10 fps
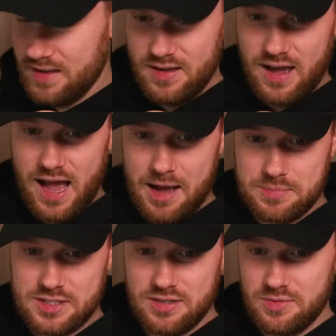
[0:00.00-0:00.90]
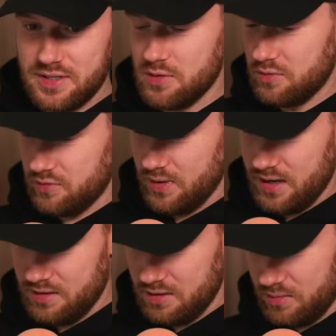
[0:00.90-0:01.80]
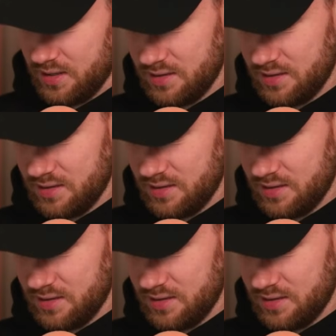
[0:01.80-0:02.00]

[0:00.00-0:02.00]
absolutely awful out of nowhere.